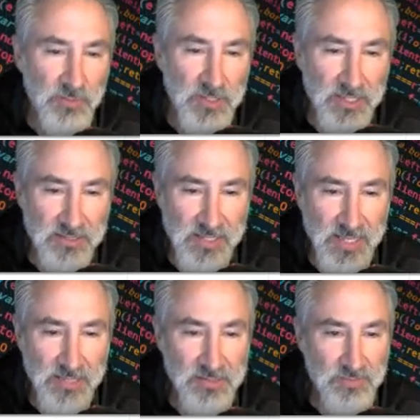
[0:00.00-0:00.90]
we can get to
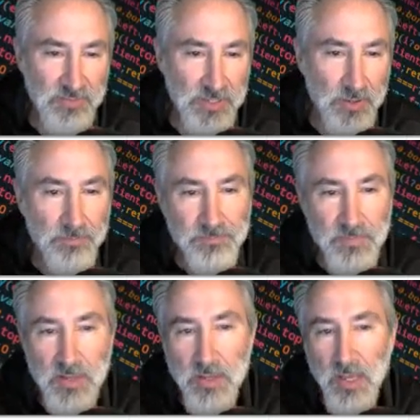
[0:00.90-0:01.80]
that in this video.
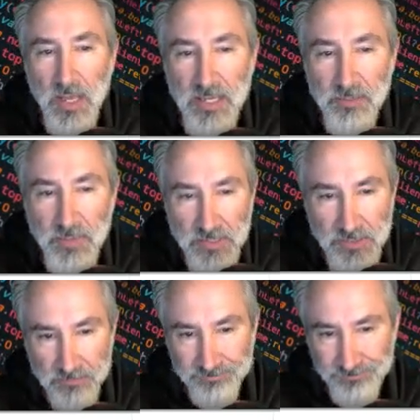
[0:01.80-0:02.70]
Anyways,